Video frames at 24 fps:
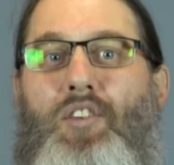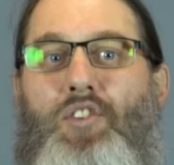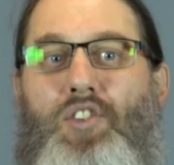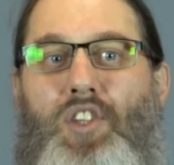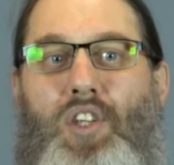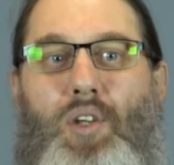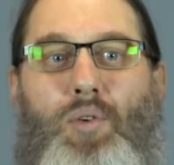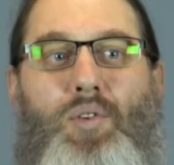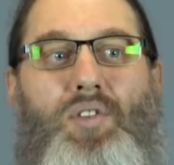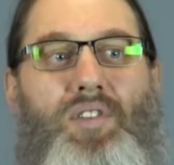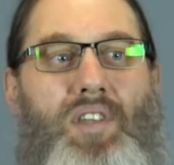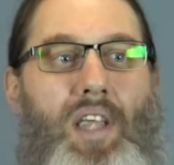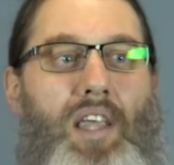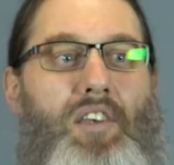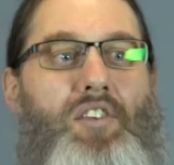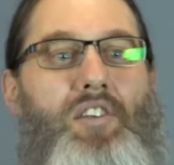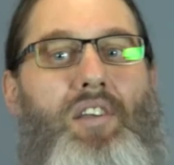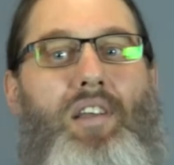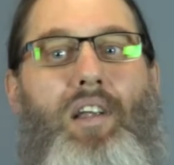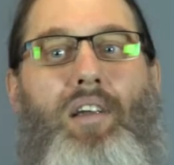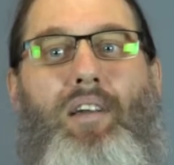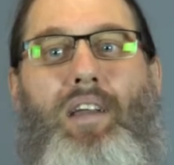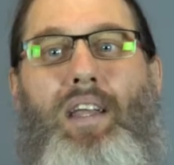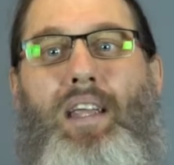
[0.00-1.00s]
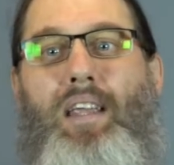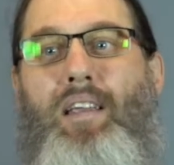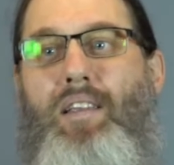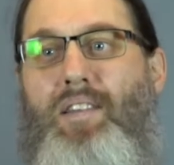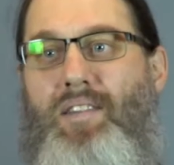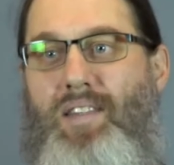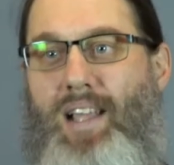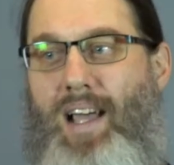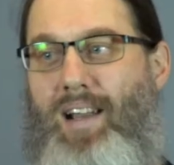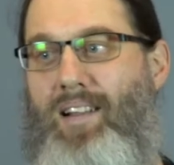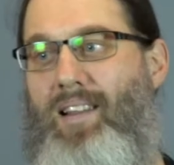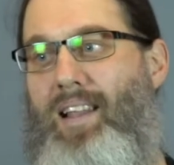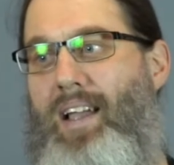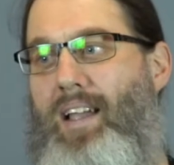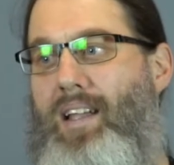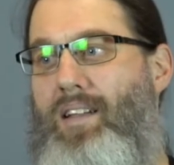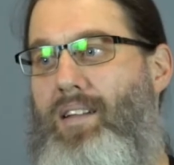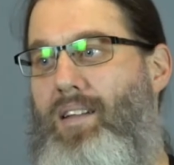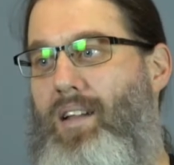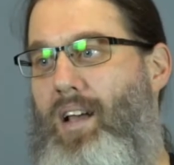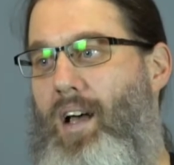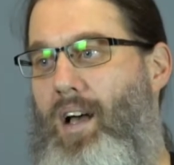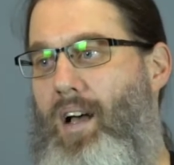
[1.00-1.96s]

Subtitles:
geostationary satellite